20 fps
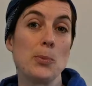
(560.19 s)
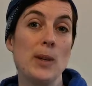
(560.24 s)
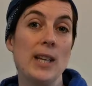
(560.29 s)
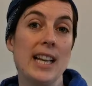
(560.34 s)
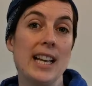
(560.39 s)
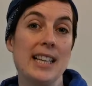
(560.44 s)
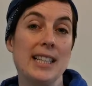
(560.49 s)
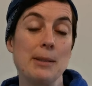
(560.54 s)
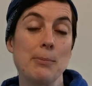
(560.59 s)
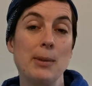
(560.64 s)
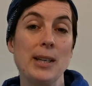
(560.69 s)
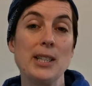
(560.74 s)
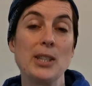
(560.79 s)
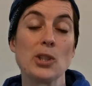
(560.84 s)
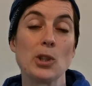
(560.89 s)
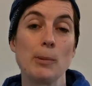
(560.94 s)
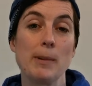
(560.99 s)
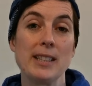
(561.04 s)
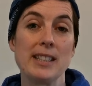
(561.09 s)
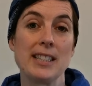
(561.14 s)
So we had a
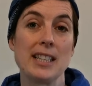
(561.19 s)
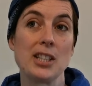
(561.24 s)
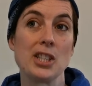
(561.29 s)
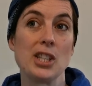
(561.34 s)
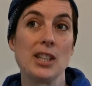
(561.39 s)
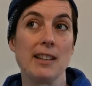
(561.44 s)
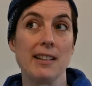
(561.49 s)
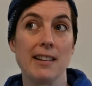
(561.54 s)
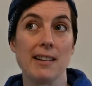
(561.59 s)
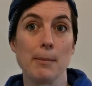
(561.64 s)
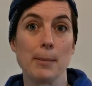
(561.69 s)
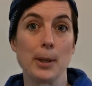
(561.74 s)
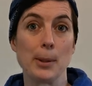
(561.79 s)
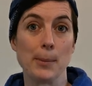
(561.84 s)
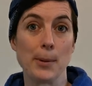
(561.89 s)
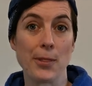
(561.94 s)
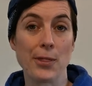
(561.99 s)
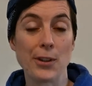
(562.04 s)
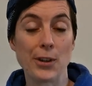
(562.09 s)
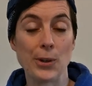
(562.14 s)
brainstorming session there about a
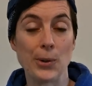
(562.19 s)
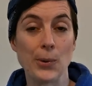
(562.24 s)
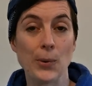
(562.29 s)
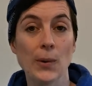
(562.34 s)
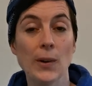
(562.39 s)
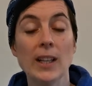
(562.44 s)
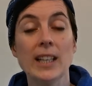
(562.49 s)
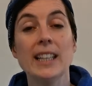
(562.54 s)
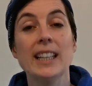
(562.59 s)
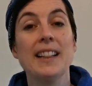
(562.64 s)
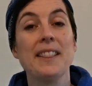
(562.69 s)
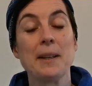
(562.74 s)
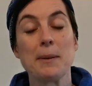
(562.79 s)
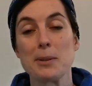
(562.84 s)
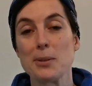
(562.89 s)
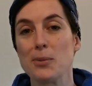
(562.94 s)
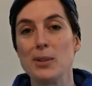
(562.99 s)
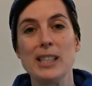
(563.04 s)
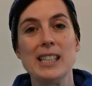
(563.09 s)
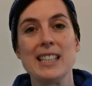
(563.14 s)
month ago that
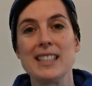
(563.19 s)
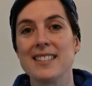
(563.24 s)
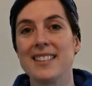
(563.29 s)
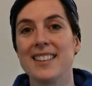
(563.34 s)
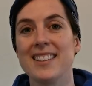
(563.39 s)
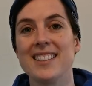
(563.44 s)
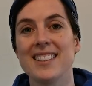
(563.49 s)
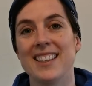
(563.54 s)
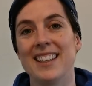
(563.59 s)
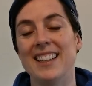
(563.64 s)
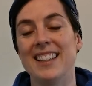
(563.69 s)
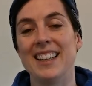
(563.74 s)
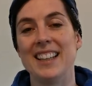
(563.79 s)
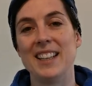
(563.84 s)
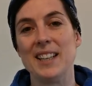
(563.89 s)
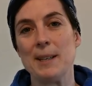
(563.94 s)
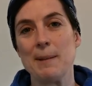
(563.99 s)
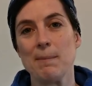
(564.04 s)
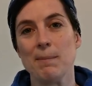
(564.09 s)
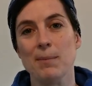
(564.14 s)
was really exciting,
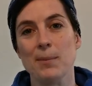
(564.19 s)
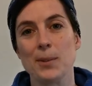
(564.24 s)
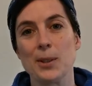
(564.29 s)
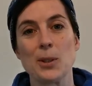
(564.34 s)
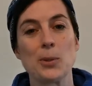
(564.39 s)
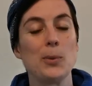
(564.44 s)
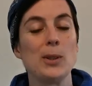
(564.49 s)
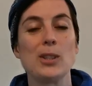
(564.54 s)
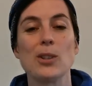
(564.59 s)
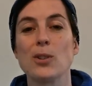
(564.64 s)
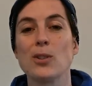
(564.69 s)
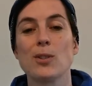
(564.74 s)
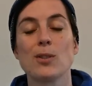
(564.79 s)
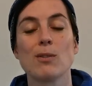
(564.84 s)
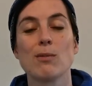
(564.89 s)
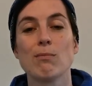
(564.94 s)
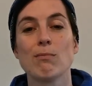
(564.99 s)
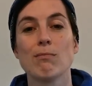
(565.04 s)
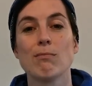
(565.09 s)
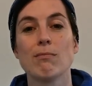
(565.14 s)
because we
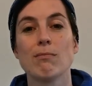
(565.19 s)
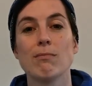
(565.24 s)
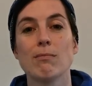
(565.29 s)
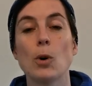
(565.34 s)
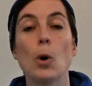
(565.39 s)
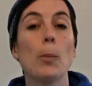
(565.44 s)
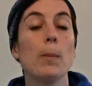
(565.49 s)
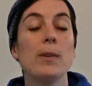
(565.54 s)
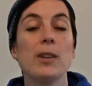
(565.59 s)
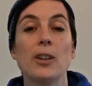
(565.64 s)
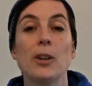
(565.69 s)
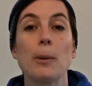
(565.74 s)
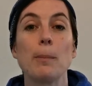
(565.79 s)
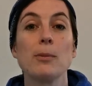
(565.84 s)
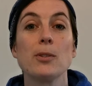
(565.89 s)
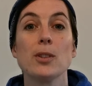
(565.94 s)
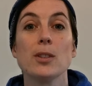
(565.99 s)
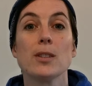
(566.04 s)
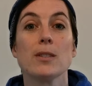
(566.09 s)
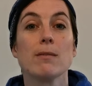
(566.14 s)
just opened it
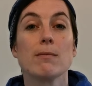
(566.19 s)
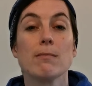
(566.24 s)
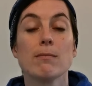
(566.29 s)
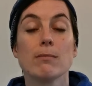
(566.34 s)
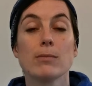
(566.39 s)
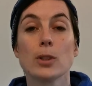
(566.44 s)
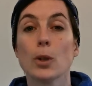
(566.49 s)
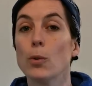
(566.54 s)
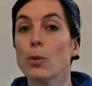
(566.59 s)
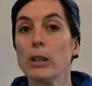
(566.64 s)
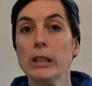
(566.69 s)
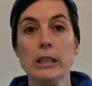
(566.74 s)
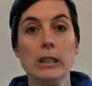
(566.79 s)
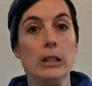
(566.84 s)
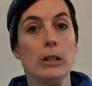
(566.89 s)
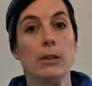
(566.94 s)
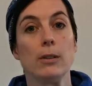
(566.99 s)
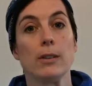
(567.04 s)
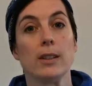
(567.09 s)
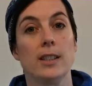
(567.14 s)
up to totally
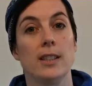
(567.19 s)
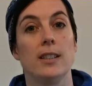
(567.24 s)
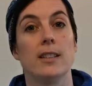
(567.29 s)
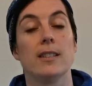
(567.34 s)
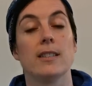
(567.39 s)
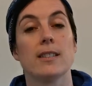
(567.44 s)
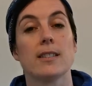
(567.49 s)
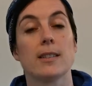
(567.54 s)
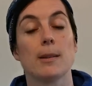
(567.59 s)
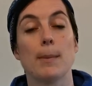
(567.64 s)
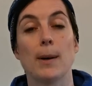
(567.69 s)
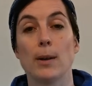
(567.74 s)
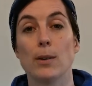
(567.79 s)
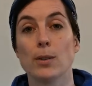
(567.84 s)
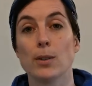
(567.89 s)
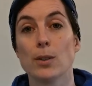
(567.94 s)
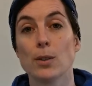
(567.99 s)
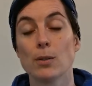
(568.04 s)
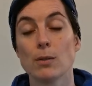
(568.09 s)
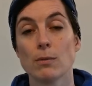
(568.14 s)
new ideas
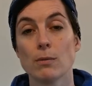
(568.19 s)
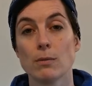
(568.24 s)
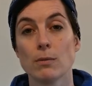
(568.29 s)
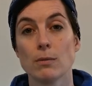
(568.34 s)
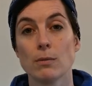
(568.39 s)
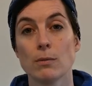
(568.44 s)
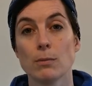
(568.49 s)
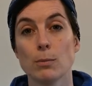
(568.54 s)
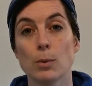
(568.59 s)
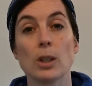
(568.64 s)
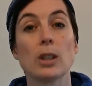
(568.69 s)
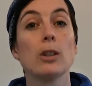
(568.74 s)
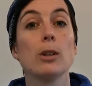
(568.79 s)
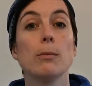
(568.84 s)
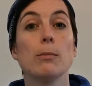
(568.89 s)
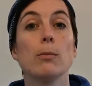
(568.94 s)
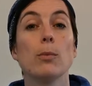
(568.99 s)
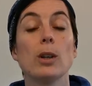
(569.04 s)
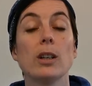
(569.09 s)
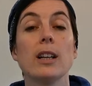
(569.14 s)
about what
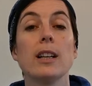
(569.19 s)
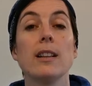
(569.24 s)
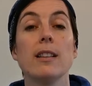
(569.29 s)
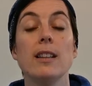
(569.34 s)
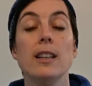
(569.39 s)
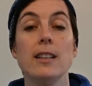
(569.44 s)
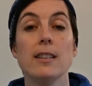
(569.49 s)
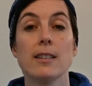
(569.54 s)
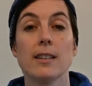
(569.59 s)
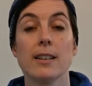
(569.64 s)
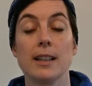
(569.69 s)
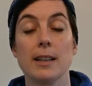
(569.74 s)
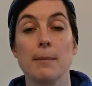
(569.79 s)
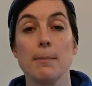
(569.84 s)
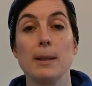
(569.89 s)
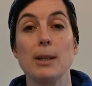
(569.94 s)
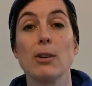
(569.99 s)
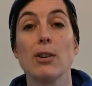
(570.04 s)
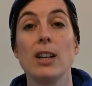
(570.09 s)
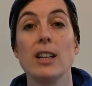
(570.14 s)
kind of theatre can
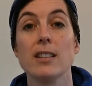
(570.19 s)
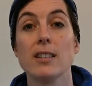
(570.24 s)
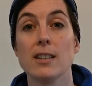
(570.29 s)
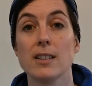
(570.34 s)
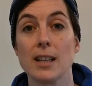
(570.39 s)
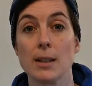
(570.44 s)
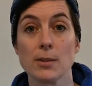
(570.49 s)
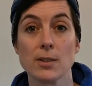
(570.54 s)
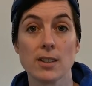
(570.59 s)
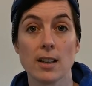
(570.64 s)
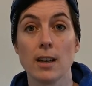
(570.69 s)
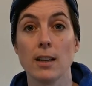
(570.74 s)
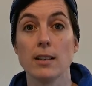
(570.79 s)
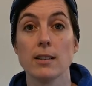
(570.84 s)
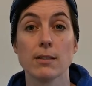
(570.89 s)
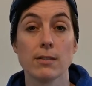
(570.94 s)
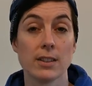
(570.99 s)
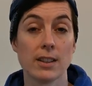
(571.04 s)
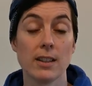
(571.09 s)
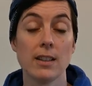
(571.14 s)
be created outside
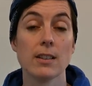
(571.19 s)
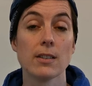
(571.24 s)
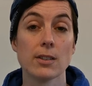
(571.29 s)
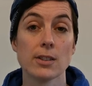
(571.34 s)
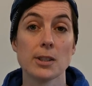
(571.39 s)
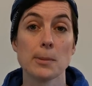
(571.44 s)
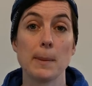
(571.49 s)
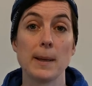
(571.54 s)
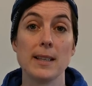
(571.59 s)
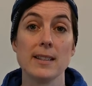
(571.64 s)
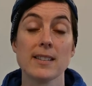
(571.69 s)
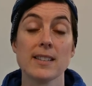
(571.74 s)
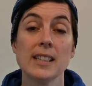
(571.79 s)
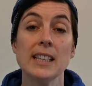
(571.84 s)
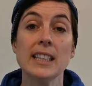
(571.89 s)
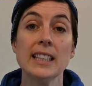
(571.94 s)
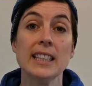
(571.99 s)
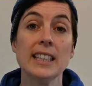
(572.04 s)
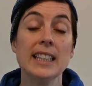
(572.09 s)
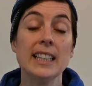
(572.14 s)
of a theatre space,
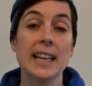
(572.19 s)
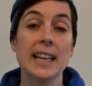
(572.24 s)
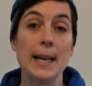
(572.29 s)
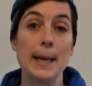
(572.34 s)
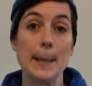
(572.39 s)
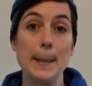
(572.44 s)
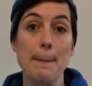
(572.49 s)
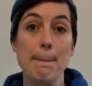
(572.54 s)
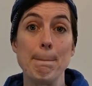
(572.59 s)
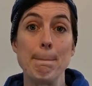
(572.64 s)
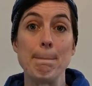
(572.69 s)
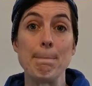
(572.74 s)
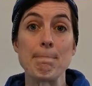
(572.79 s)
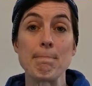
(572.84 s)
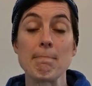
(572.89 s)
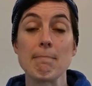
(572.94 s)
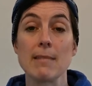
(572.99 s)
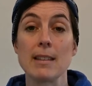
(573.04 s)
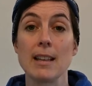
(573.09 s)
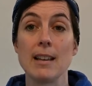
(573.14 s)

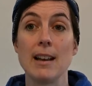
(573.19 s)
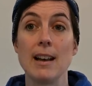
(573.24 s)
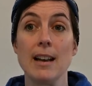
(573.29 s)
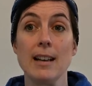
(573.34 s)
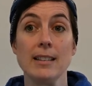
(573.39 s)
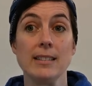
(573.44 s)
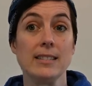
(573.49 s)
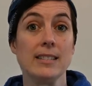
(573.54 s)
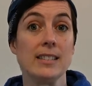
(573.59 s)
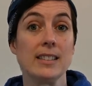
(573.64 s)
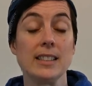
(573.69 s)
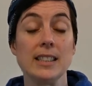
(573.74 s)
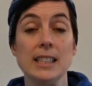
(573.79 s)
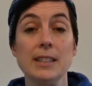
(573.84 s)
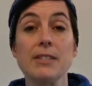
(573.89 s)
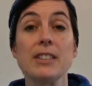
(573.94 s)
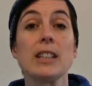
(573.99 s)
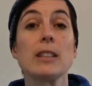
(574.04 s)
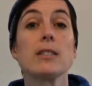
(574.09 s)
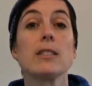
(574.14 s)
and
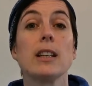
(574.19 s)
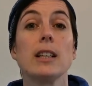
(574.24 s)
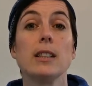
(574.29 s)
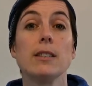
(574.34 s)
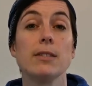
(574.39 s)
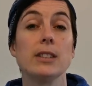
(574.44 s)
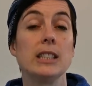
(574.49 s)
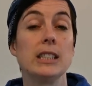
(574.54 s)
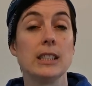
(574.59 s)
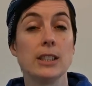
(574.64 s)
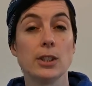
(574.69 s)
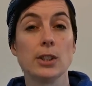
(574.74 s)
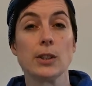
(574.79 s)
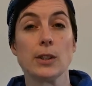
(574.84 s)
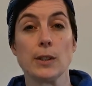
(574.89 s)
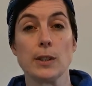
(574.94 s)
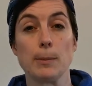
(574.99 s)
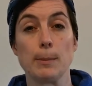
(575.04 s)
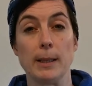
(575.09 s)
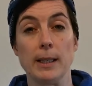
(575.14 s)
even outside of a
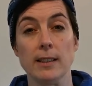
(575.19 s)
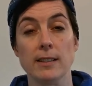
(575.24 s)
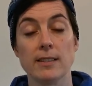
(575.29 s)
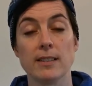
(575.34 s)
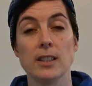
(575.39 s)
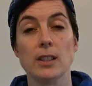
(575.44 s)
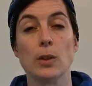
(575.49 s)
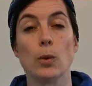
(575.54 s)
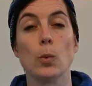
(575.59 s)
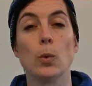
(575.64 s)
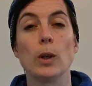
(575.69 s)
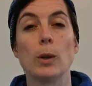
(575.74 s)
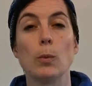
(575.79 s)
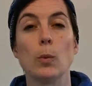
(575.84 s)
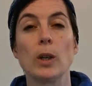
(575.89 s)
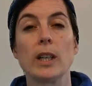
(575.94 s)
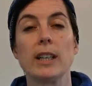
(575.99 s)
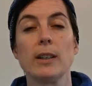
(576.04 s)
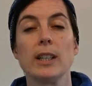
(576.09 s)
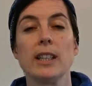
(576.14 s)
digital space. You know,
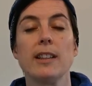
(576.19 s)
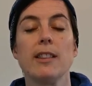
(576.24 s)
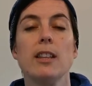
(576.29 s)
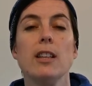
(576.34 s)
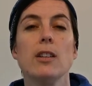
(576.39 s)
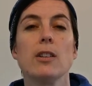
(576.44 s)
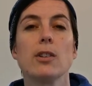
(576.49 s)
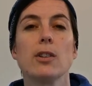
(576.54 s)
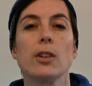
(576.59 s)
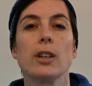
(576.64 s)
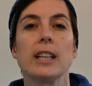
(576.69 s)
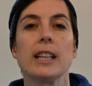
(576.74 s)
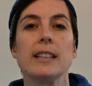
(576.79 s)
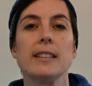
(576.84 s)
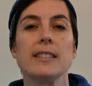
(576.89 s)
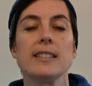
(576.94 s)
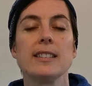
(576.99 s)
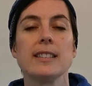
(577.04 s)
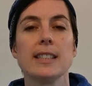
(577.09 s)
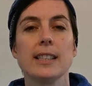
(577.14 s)
what kind of theatre
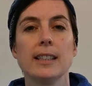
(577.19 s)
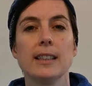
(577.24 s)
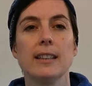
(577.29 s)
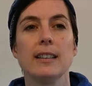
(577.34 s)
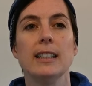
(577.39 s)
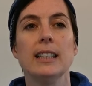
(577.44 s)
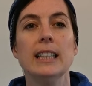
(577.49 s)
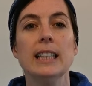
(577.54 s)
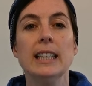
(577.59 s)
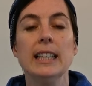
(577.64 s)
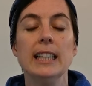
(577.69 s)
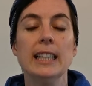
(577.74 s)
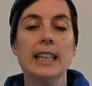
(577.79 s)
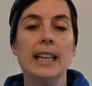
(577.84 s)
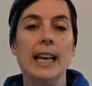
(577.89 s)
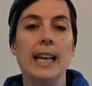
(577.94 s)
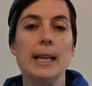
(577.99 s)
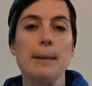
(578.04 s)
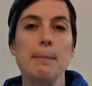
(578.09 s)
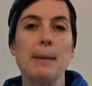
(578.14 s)
can still
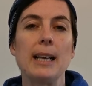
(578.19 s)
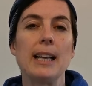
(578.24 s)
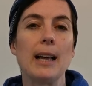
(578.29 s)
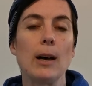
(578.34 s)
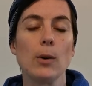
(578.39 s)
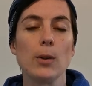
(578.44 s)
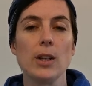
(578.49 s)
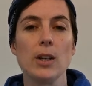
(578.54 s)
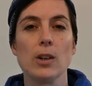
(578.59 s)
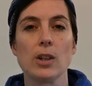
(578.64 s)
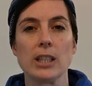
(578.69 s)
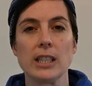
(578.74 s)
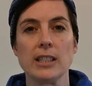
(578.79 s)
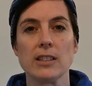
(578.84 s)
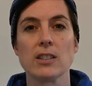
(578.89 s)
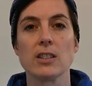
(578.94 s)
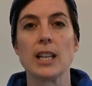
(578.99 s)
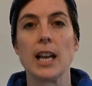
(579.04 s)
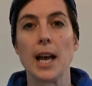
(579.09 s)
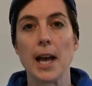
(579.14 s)
allow the
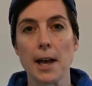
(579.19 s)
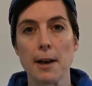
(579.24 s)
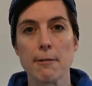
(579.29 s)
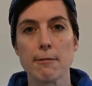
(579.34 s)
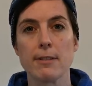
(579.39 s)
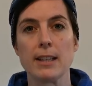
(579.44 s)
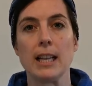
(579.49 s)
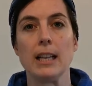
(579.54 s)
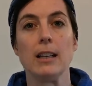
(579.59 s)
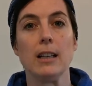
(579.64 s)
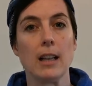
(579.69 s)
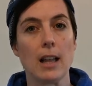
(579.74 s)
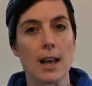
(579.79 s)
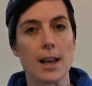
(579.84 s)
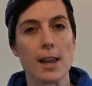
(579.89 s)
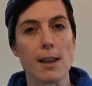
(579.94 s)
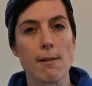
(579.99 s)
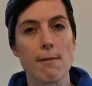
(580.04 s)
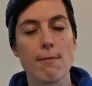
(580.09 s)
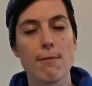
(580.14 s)
audience to have that
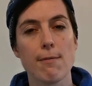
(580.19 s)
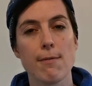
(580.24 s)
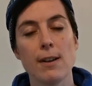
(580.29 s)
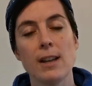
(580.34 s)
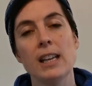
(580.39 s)
live,